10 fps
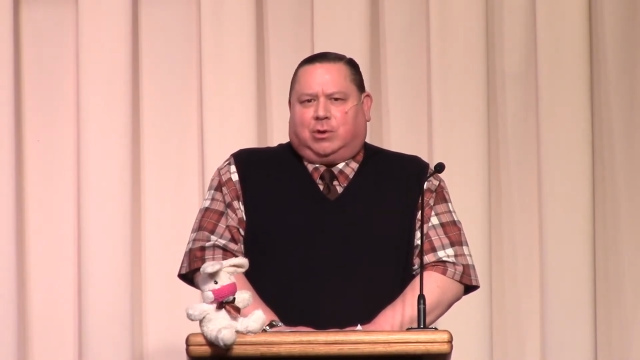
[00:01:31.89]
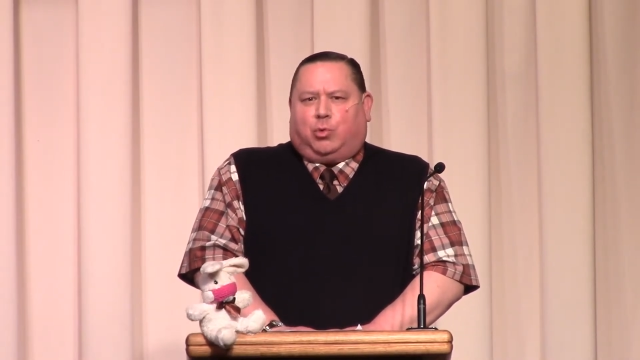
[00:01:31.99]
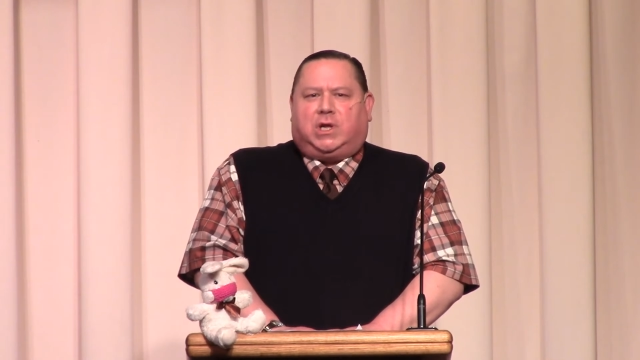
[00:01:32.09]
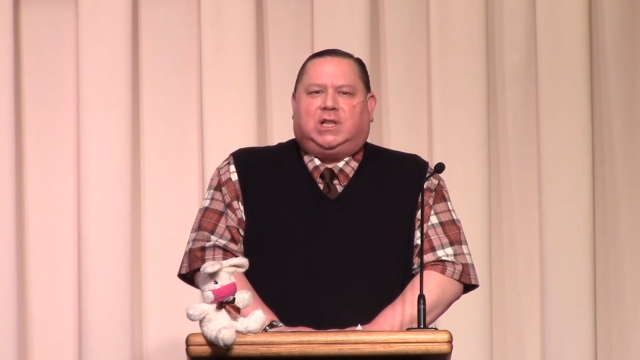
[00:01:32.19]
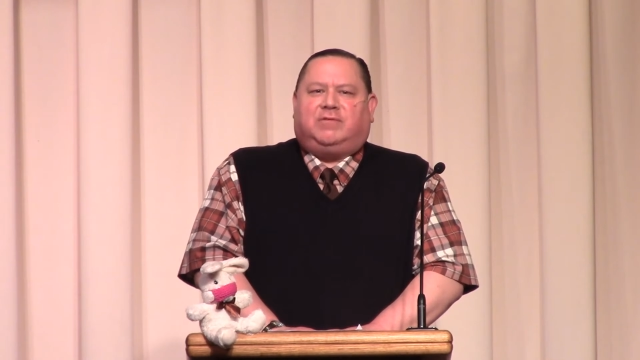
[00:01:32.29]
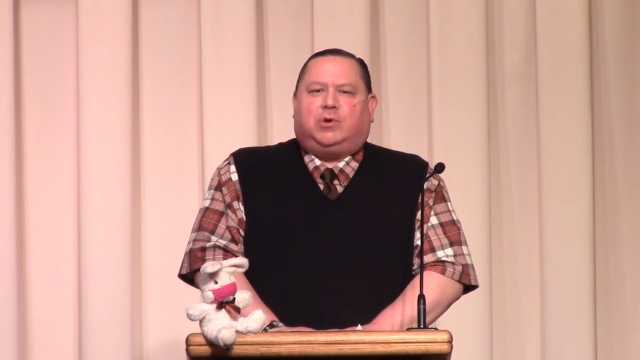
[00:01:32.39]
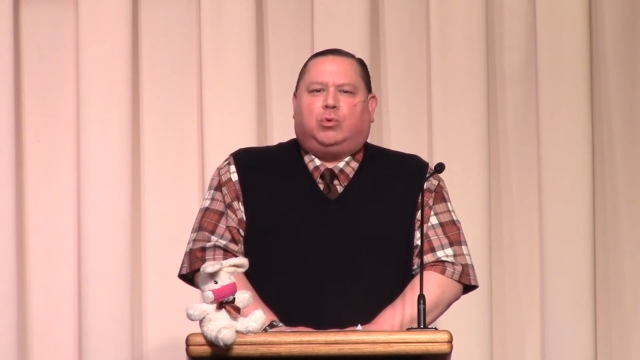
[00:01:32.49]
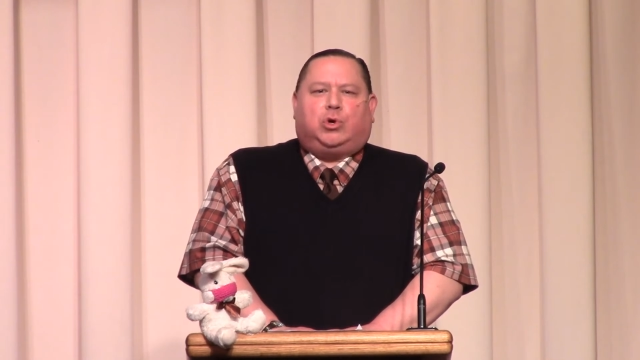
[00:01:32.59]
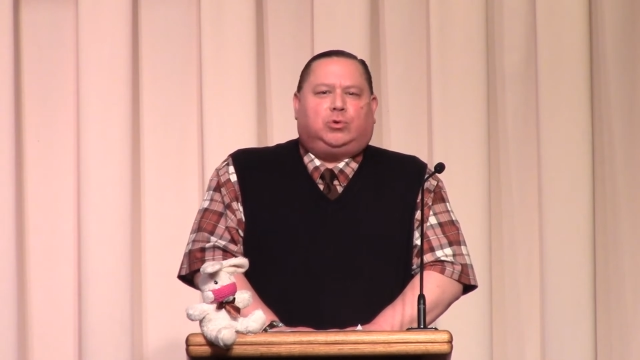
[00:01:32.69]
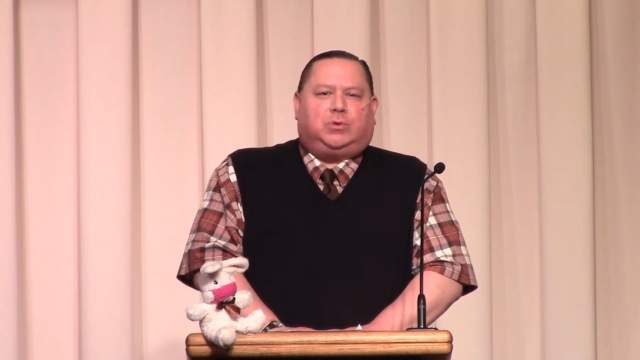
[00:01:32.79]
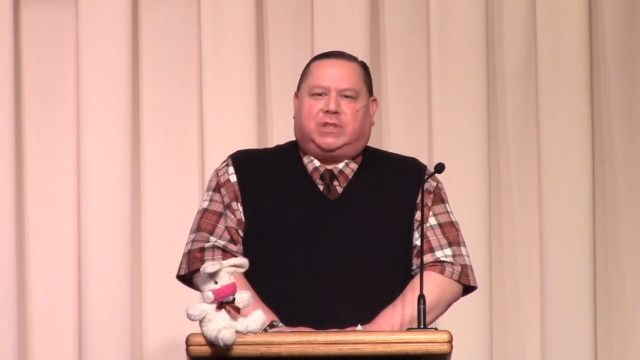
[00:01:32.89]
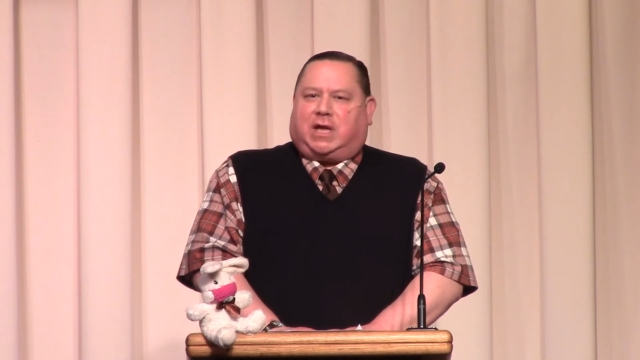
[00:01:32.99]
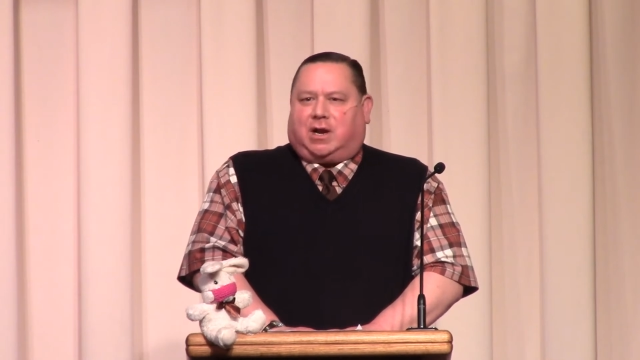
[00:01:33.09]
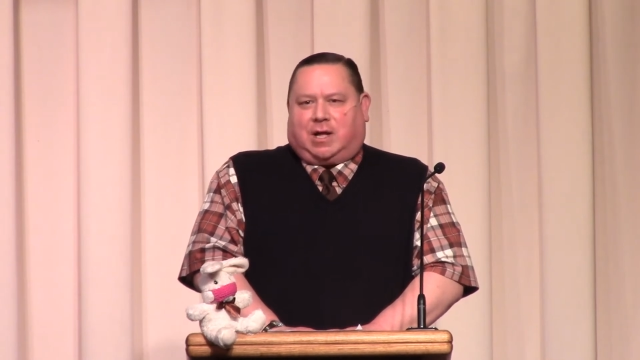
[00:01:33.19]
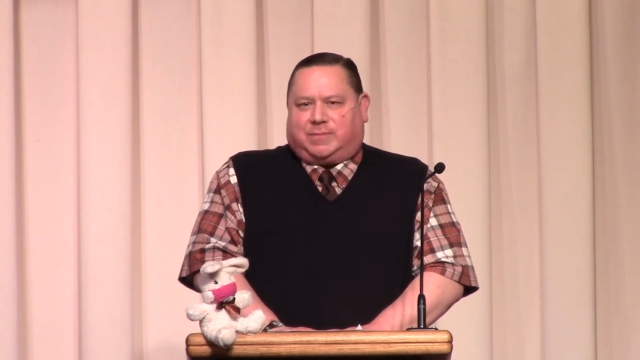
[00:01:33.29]
We live in a world
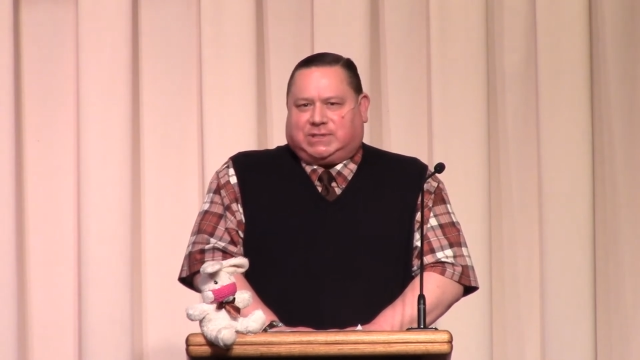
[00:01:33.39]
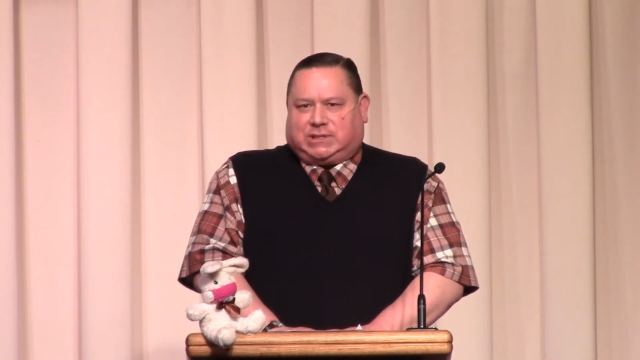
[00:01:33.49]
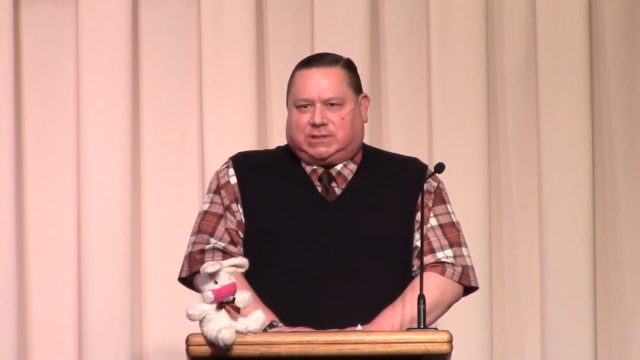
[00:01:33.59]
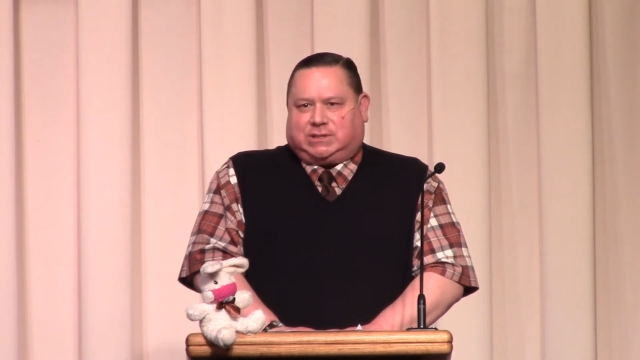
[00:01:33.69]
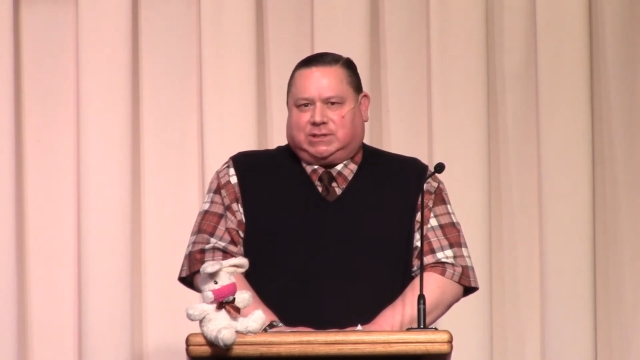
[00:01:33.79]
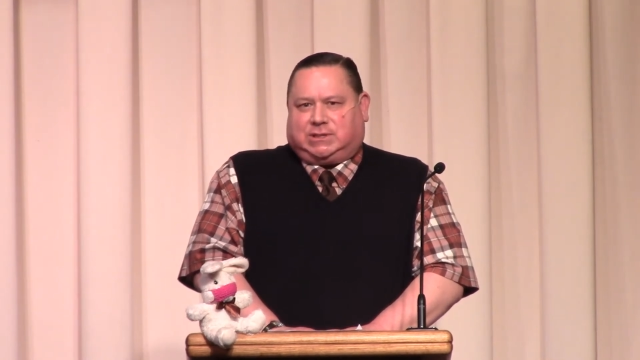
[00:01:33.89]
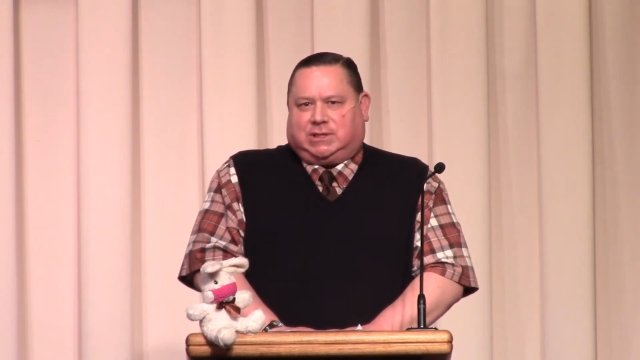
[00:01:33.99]
without opposites.